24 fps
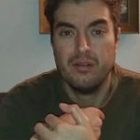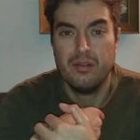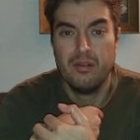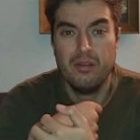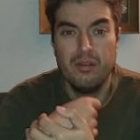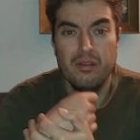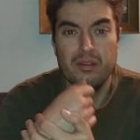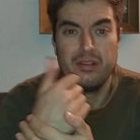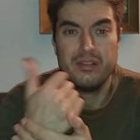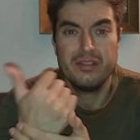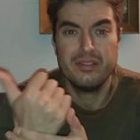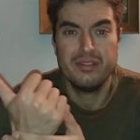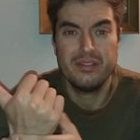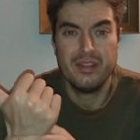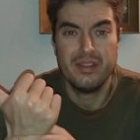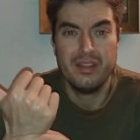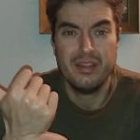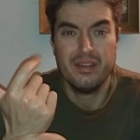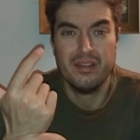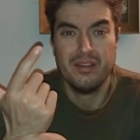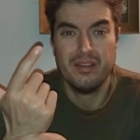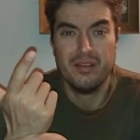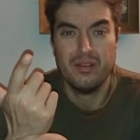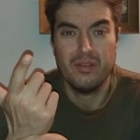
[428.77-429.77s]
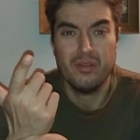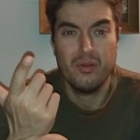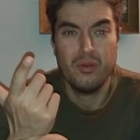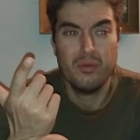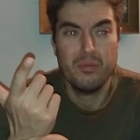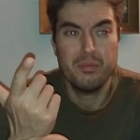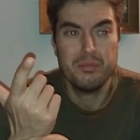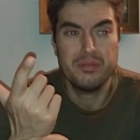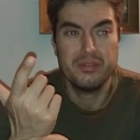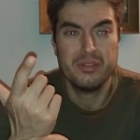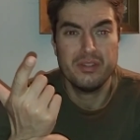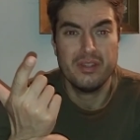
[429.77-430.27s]
Hooks and
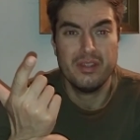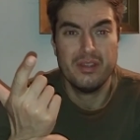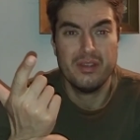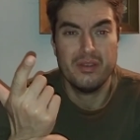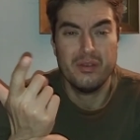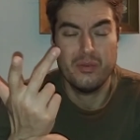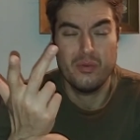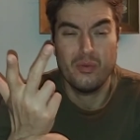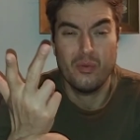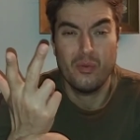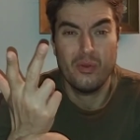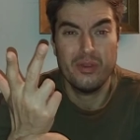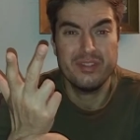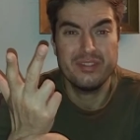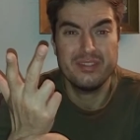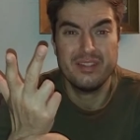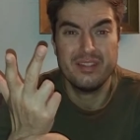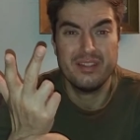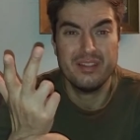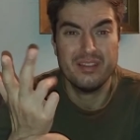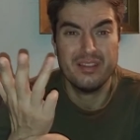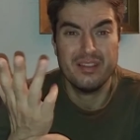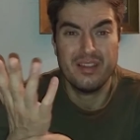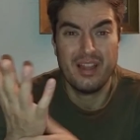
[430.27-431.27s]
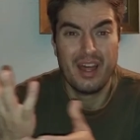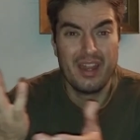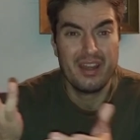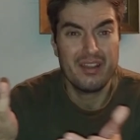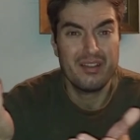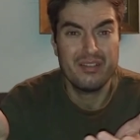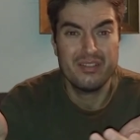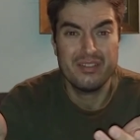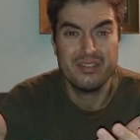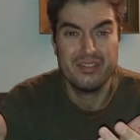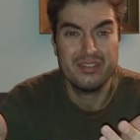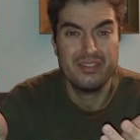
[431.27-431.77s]
loops and noisy
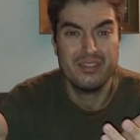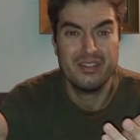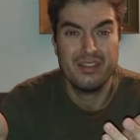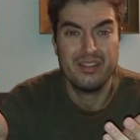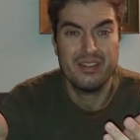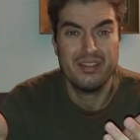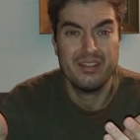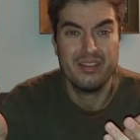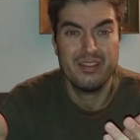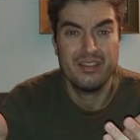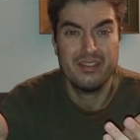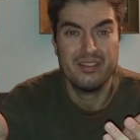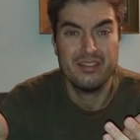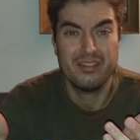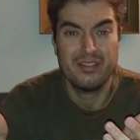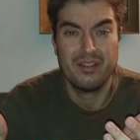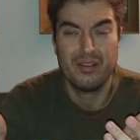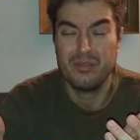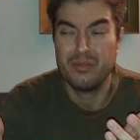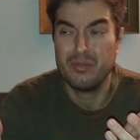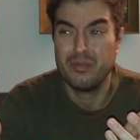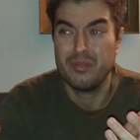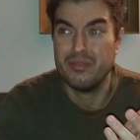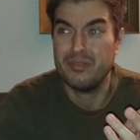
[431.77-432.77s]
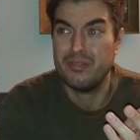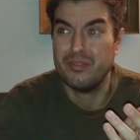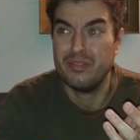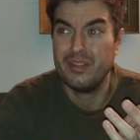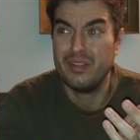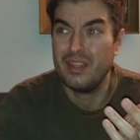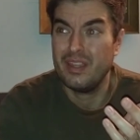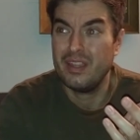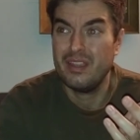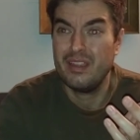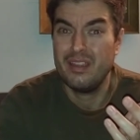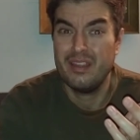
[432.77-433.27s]
letters? Starts with
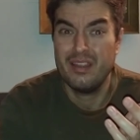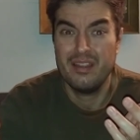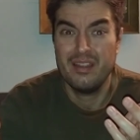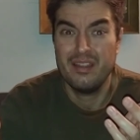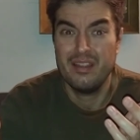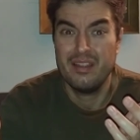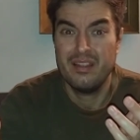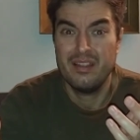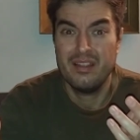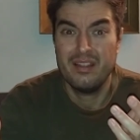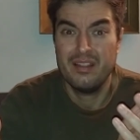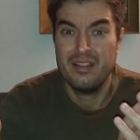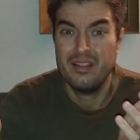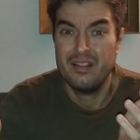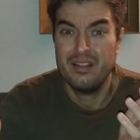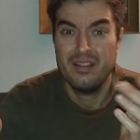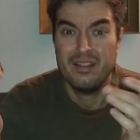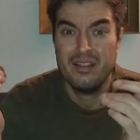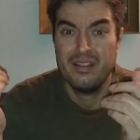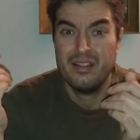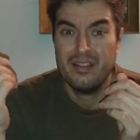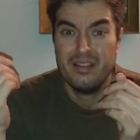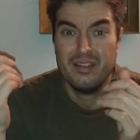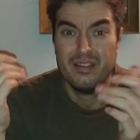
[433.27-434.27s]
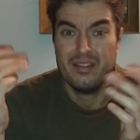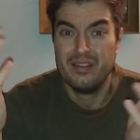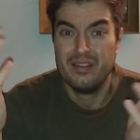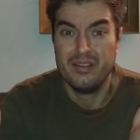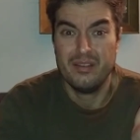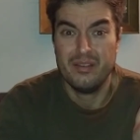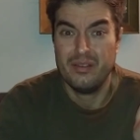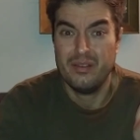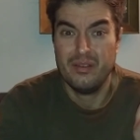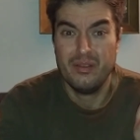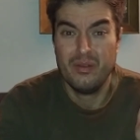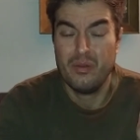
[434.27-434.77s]
V?
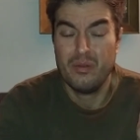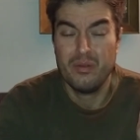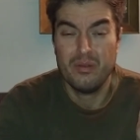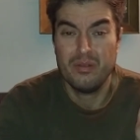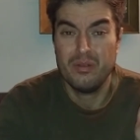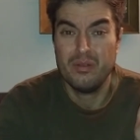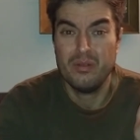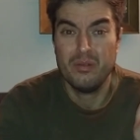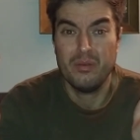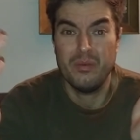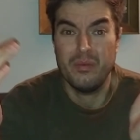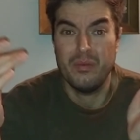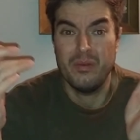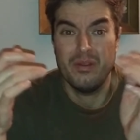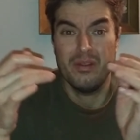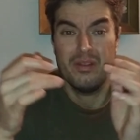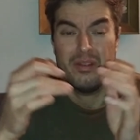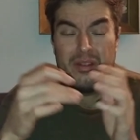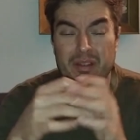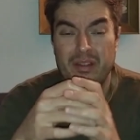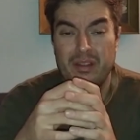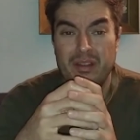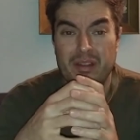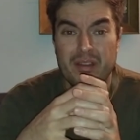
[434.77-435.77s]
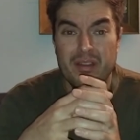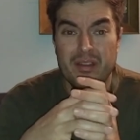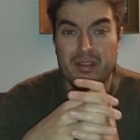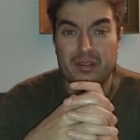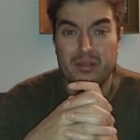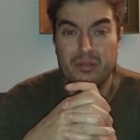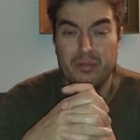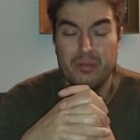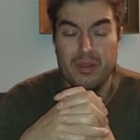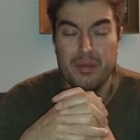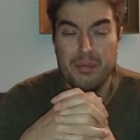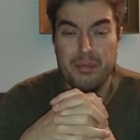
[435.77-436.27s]
No clue.
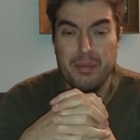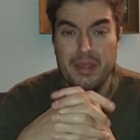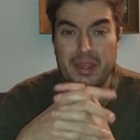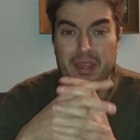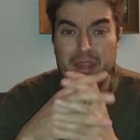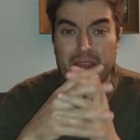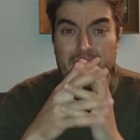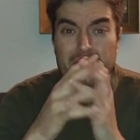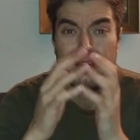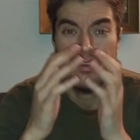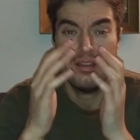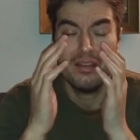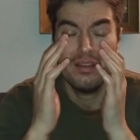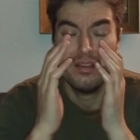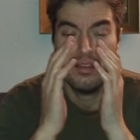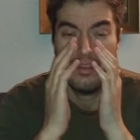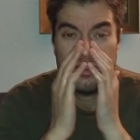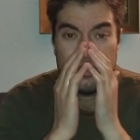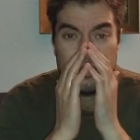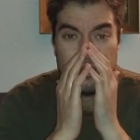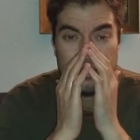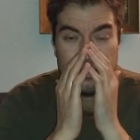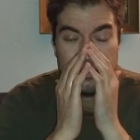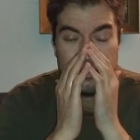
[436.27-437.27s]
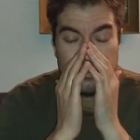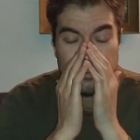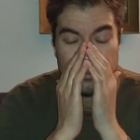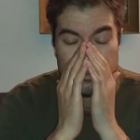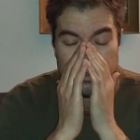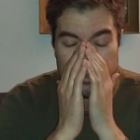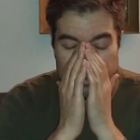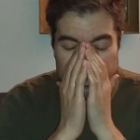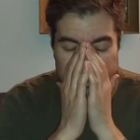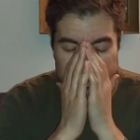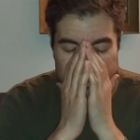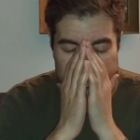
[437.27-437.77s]
Repeat?
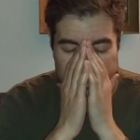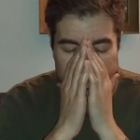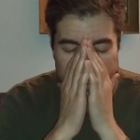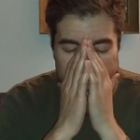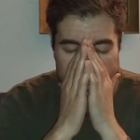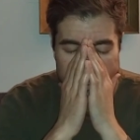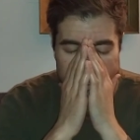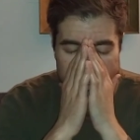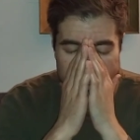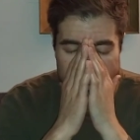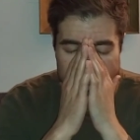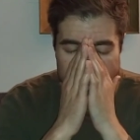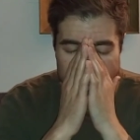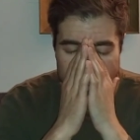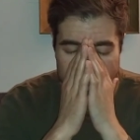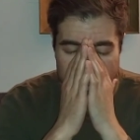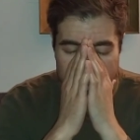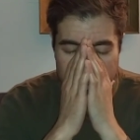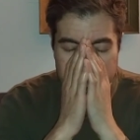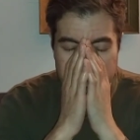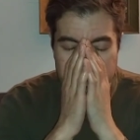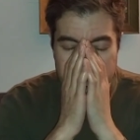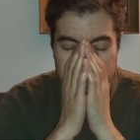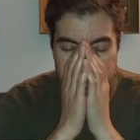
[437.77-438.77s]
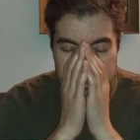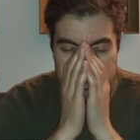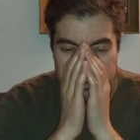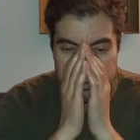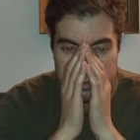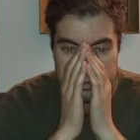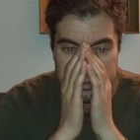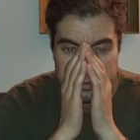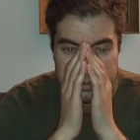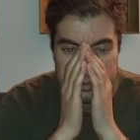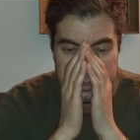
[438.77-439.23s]
Oh my god, dude.